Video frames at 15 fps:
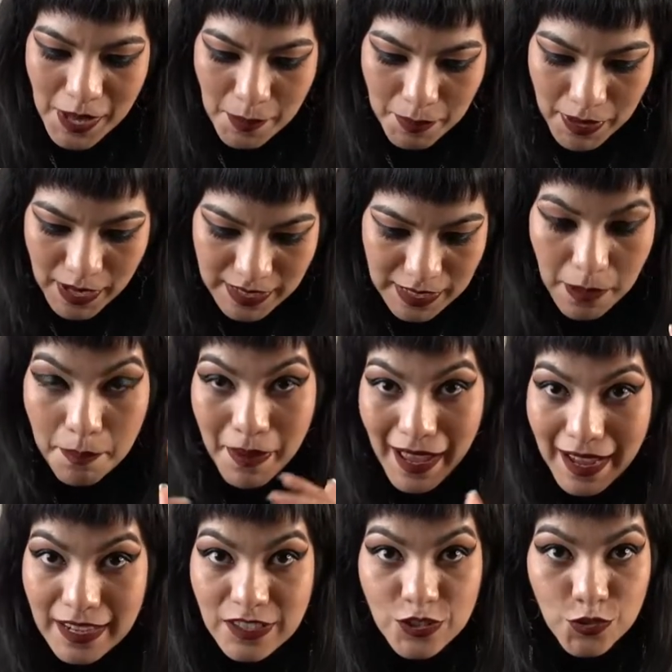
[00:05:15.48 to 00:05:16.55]
But
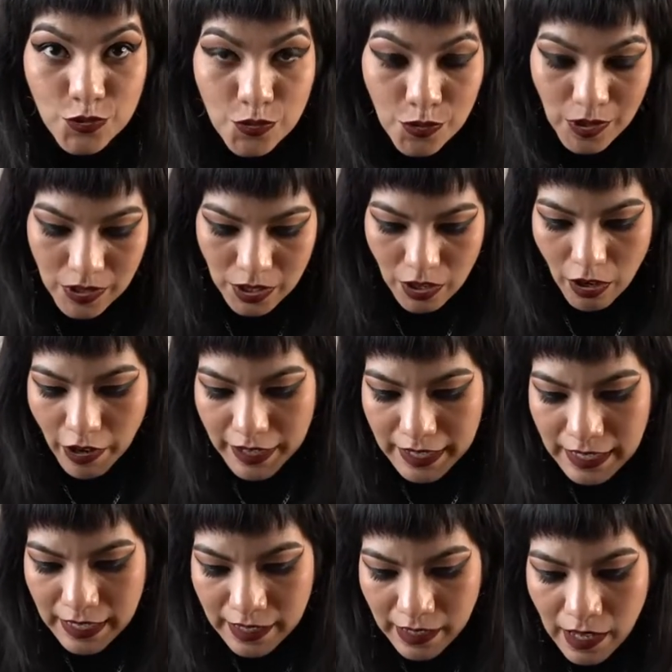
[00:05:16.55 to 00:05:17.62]
back to the
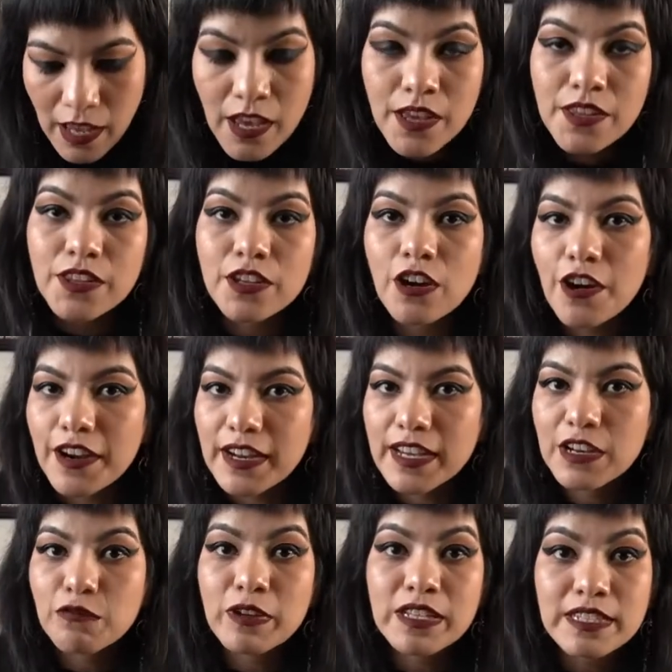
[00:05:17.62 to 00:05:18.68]
cardigan. The
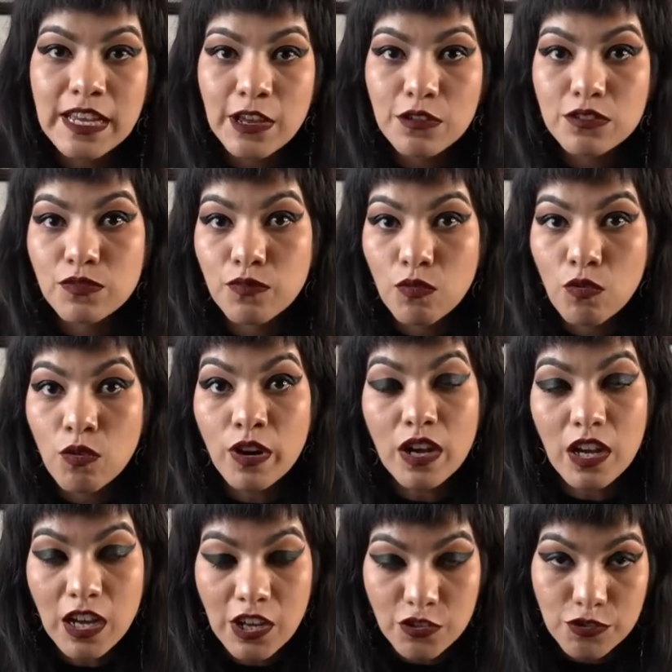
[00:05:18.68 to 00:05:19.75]
cardigan retails for
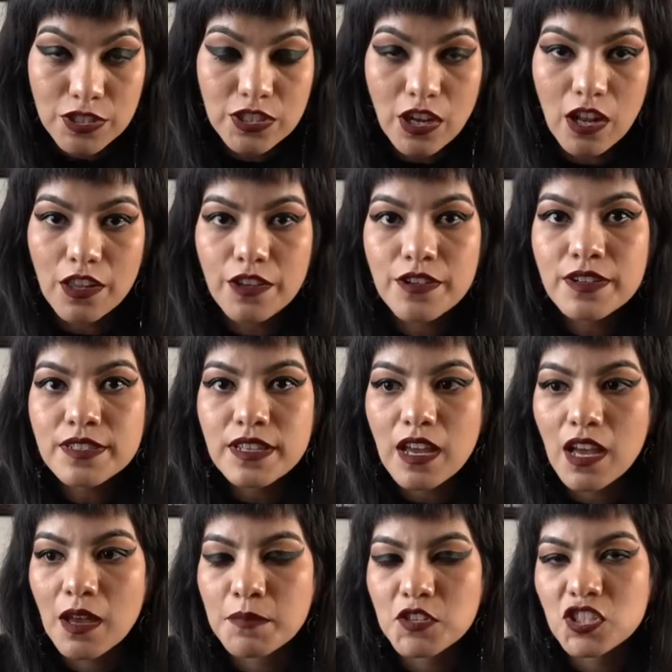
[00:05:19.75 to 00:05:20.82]

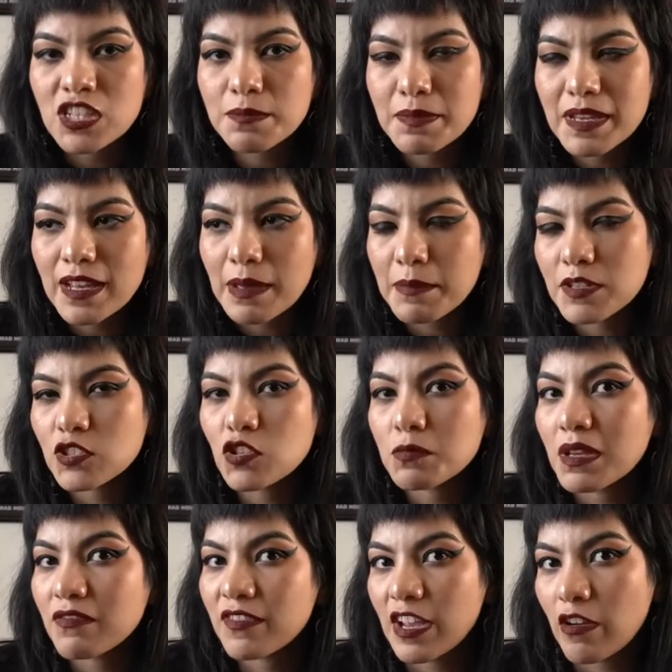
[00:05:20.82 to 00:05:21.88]
$100. Shipping, I'm
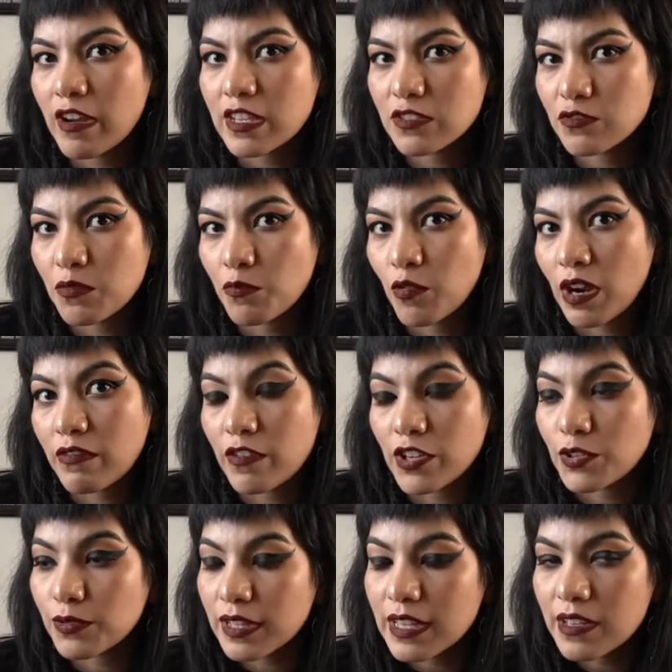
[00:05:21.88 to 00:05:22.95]
assuming, varies from wherever
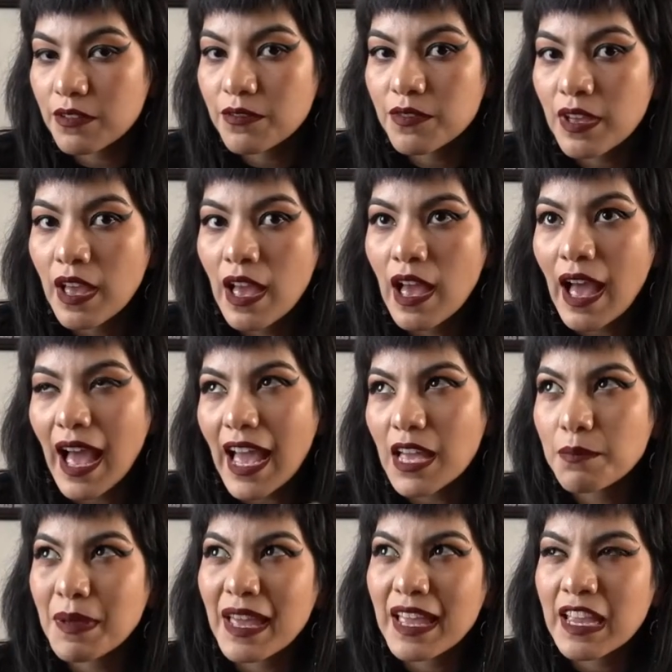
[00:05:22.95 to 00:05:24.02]
you live.
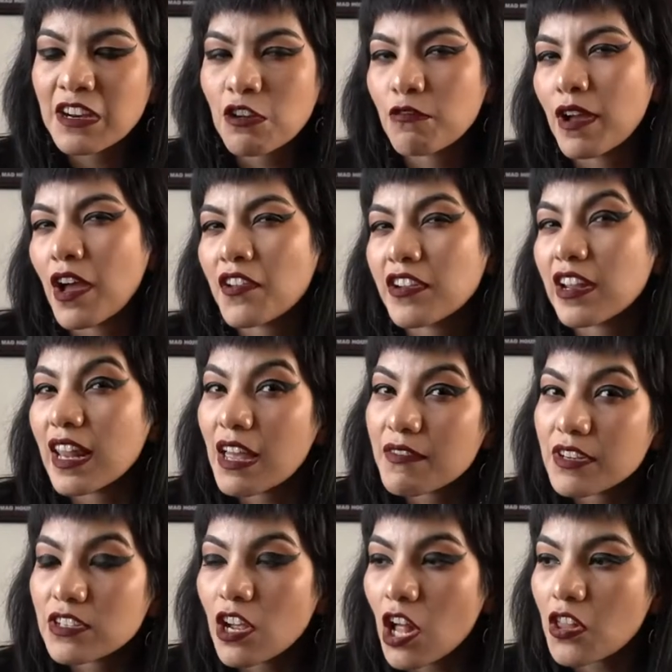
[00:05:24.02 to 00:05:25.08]
I paid around
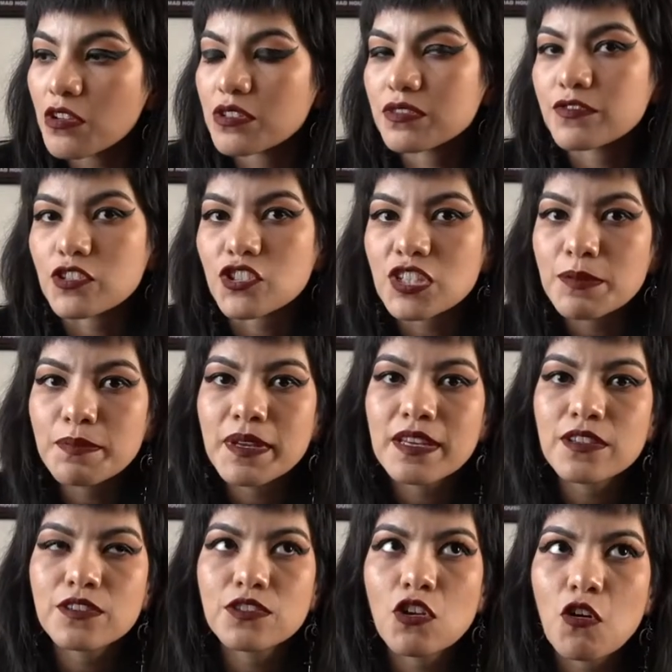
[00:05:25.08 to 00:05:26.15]
$11 for
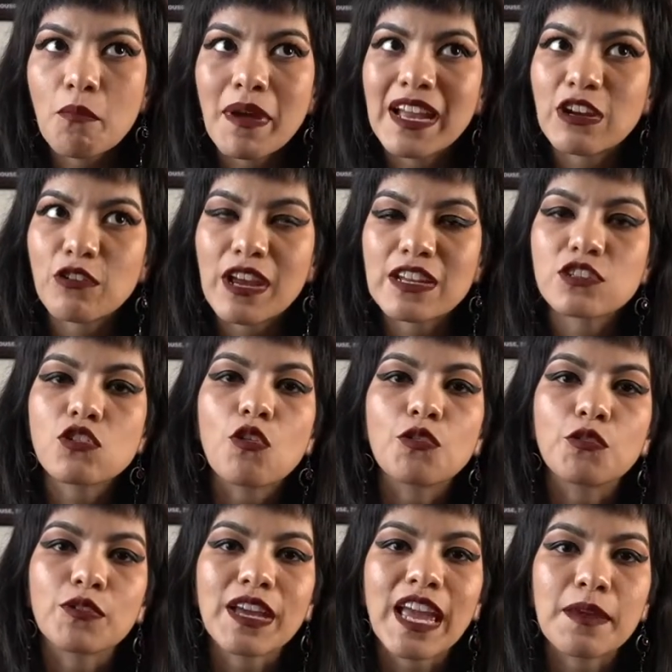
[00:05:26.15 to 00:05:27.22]
shipping, so my grand
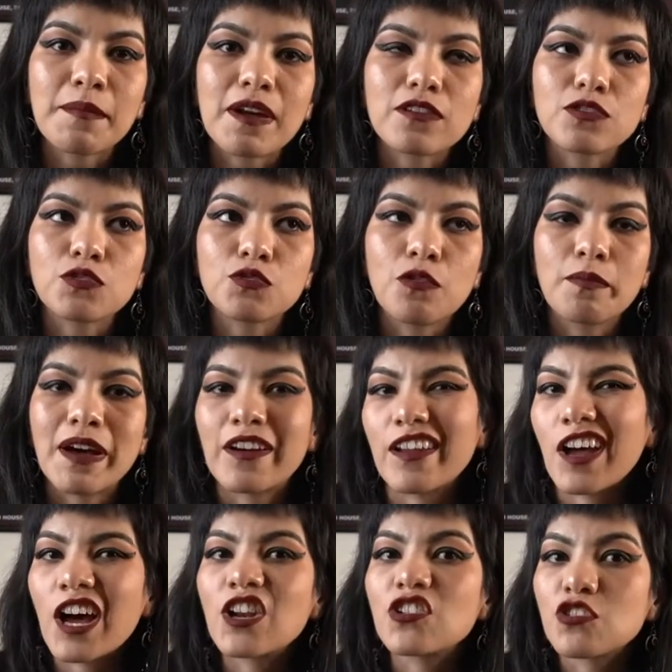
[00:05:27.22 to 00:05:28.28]
total came out to
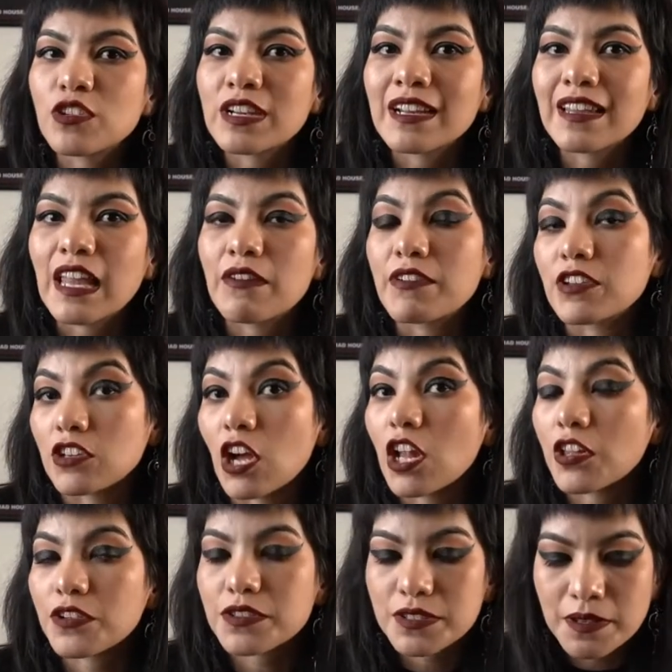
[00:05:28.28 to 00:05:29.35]
about
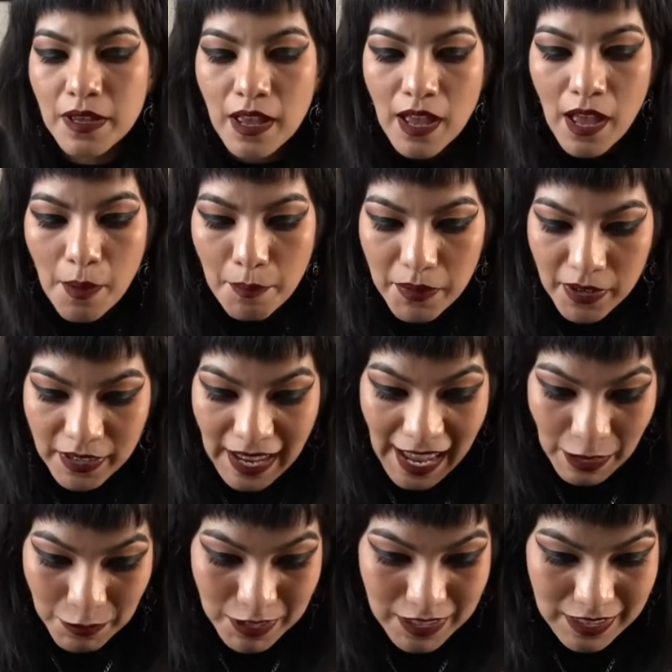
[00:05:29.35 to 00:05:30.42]
$111. But
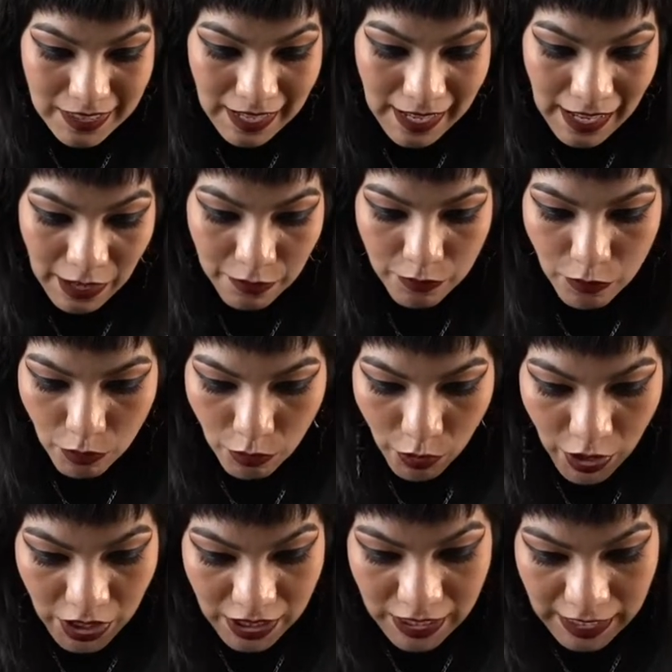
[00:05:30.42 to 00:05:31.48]
I would say
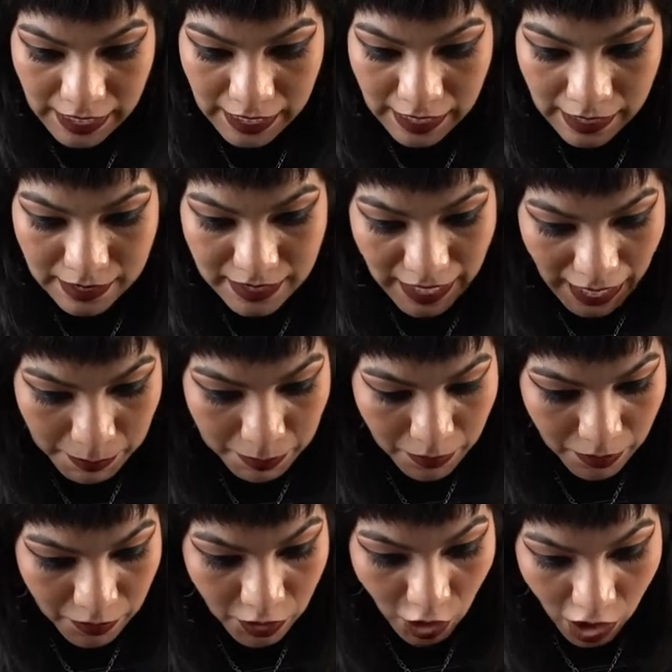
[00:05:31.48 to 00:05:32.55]
for the type
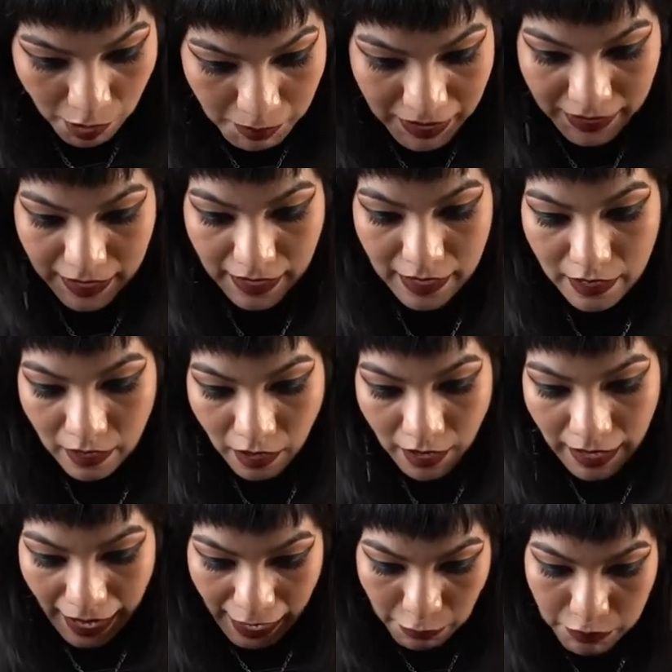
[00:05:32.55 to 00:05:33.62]
of garment that I
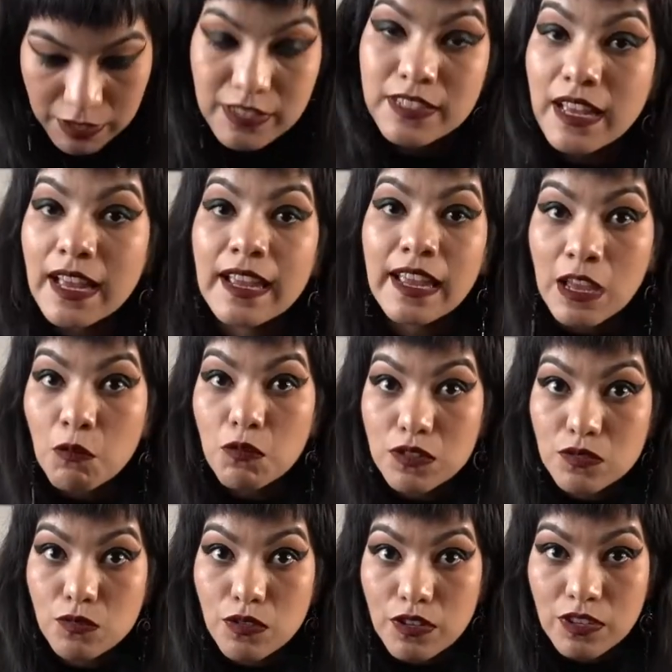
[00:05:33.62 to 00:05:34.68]
got, I would say it
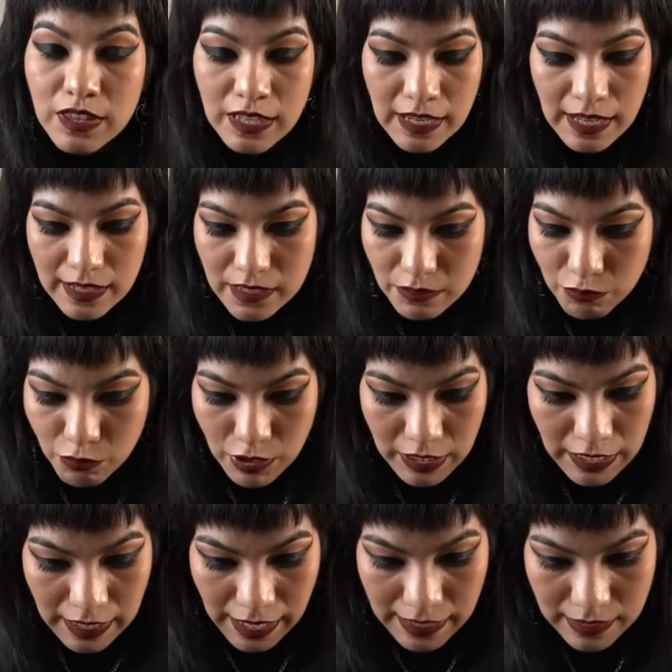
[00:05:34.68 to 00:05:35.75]
was worth it. It's
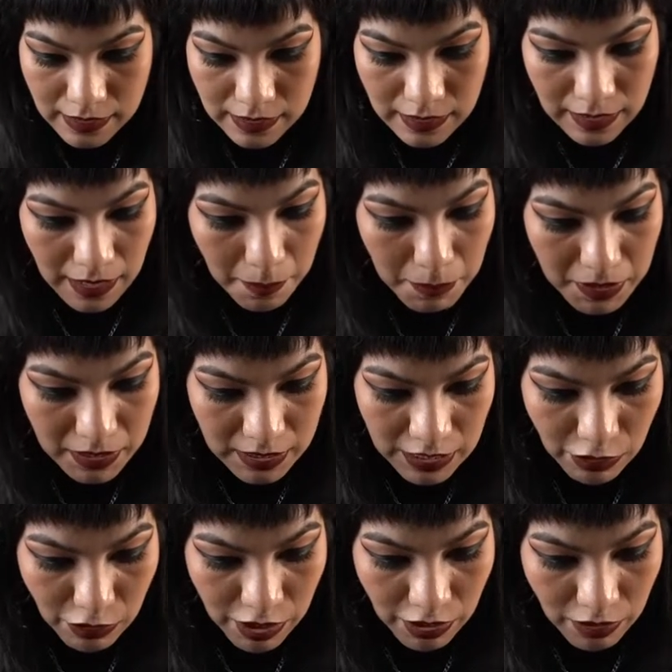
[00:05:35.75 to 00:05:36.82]
really nice
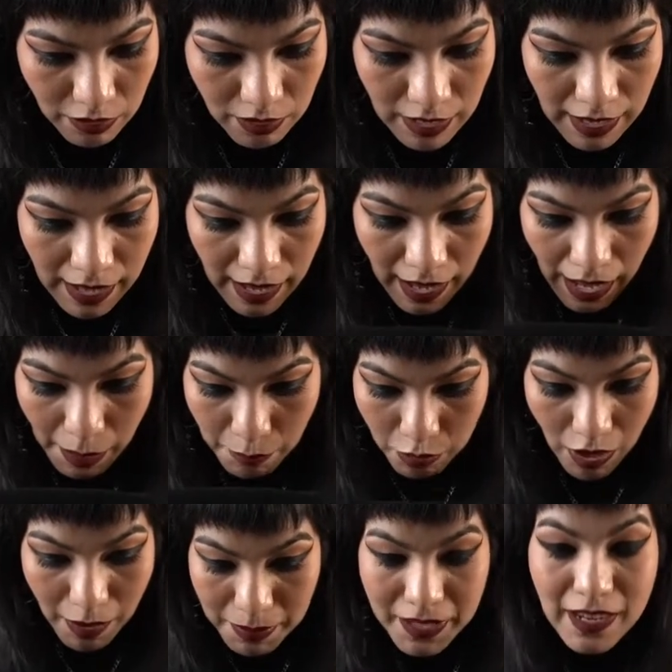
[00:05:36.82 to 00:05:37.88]
material. I'm
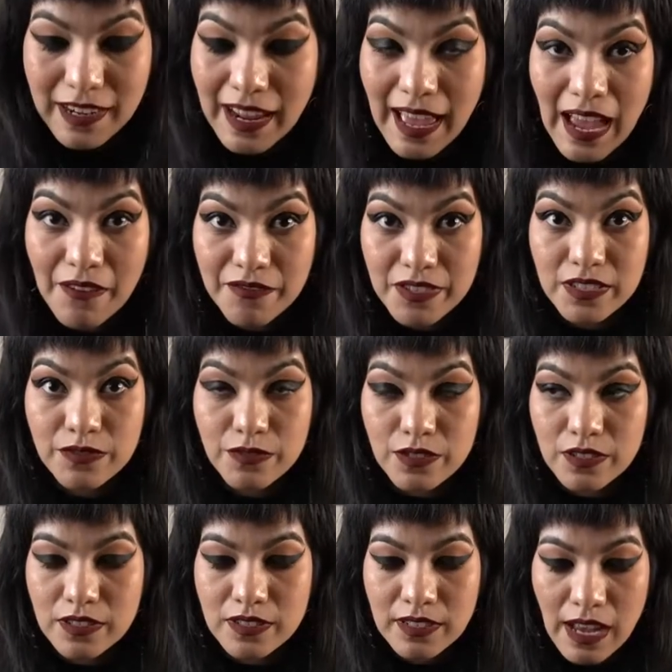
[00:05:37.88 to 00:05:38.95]
probably gonna have this
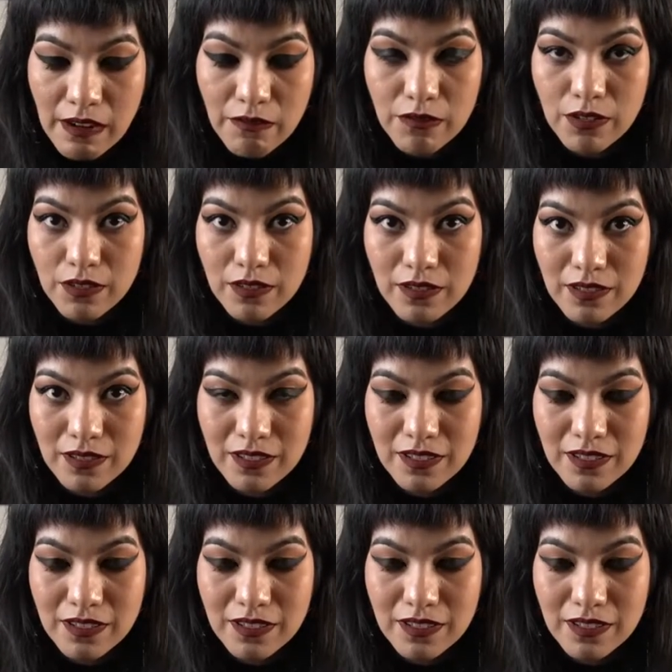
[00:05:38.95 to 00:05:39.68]
for several